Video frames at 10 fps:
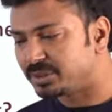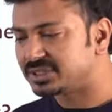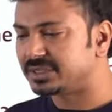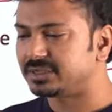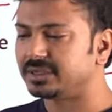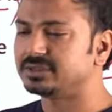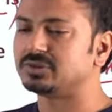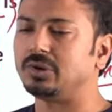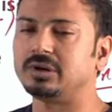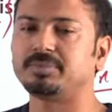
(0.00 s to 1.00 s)
budget is
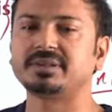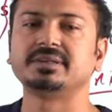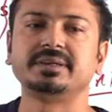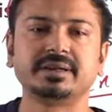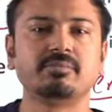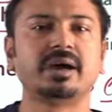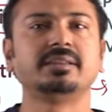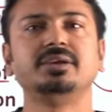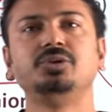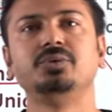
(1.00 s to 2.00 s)
not presented by
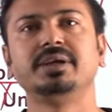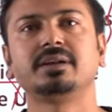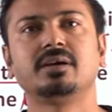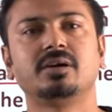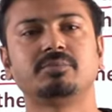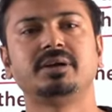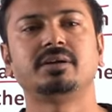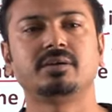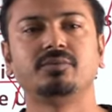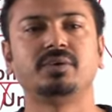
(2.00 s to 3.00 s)
the union
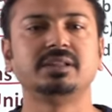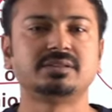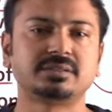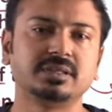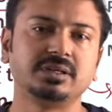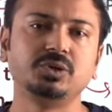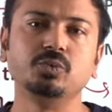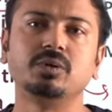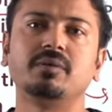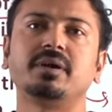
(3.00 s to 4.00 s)
government. Once the
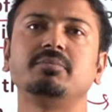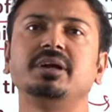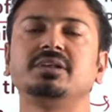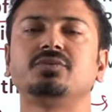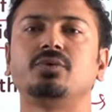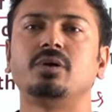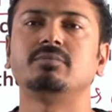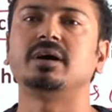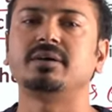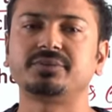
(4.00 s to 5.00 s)
new government is
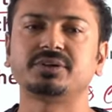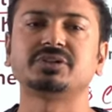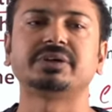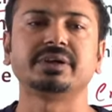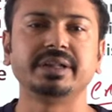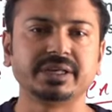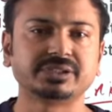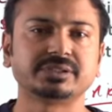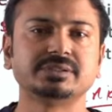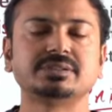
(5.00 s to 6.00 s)
formed after general
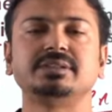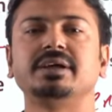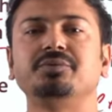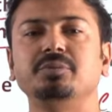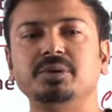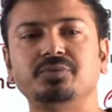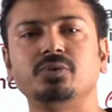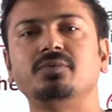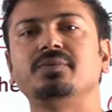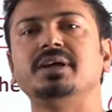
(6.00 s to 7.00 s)
elections, there will be
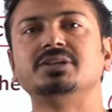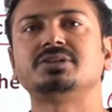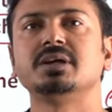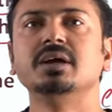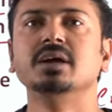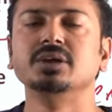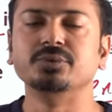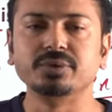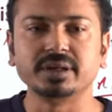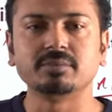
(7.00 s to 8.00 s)
full-fledged
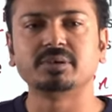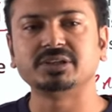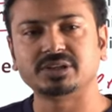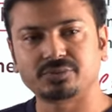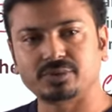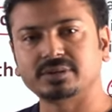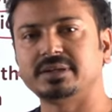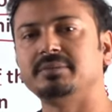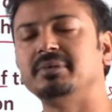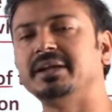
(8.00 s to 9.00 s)
union budget for
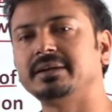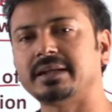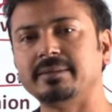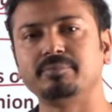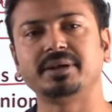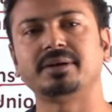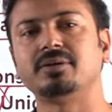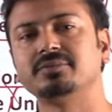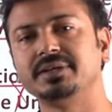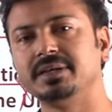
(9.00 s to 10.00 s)
the remaining time period
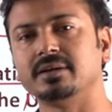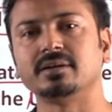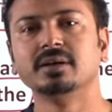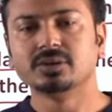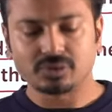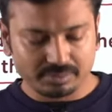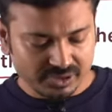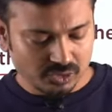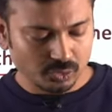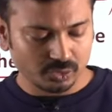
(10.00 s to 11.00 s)
of the year. So
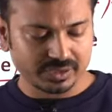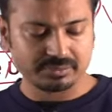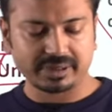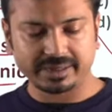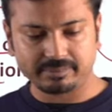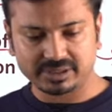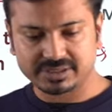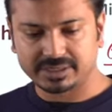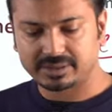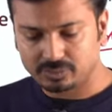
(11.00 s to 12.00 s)
abhi jo 2-3 mahine
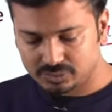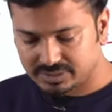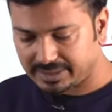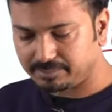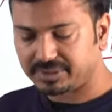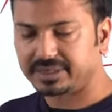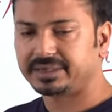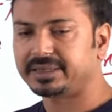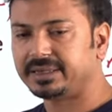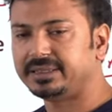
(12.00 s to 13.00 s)
bache hai us time
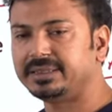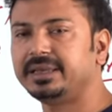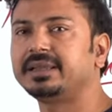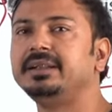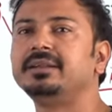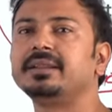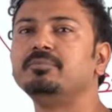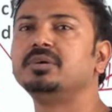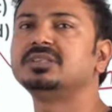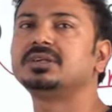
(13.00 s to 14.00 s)
period ke liye ye ek
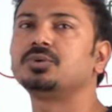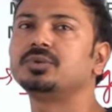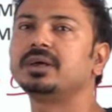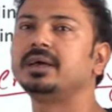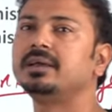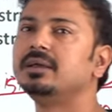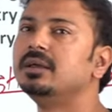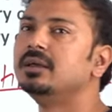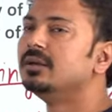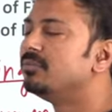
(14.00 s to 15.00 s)
interim budget hota hai
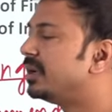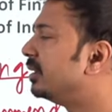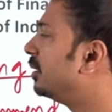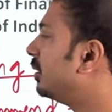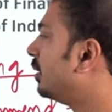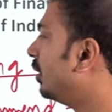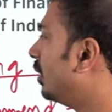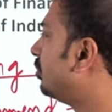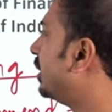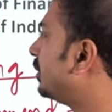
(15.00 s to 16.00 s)
by the
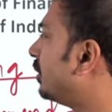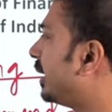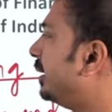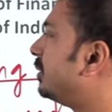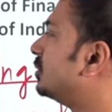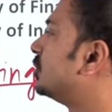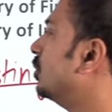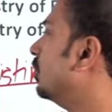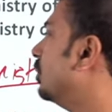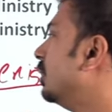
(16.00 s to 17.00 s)
government, right?
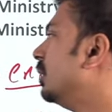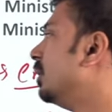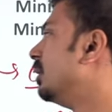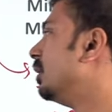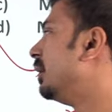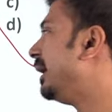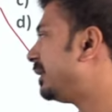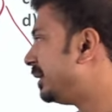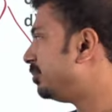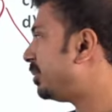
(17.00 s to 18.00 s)
So
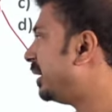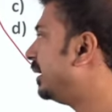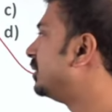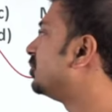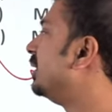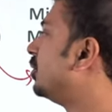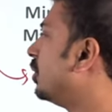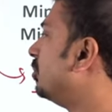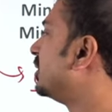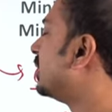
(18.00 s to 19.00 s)
ek din pehle jo hai
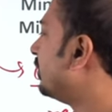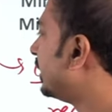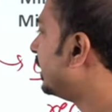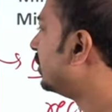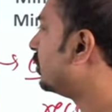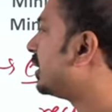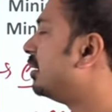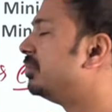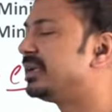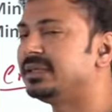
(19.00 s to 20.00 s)
economic survey release hota
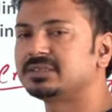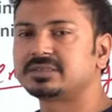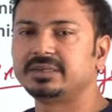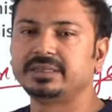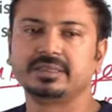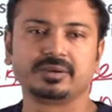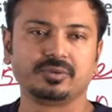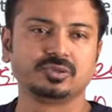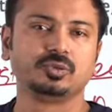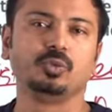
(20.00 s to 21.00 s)
hai, but yesterday there
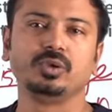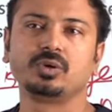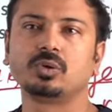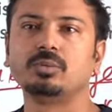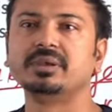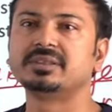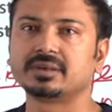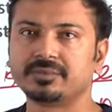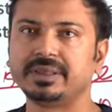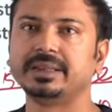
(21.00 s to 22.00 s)
was no economic
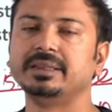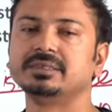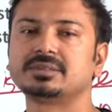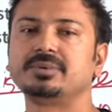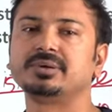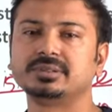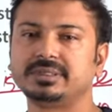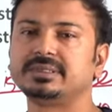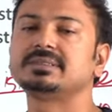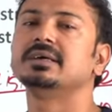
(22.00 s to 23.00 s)
survey released because
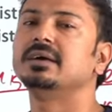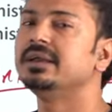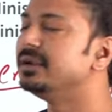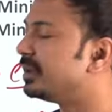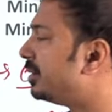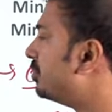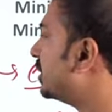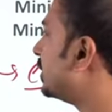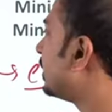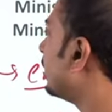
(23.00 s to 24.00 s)
it is the interim
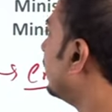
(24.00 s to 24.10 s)
budget.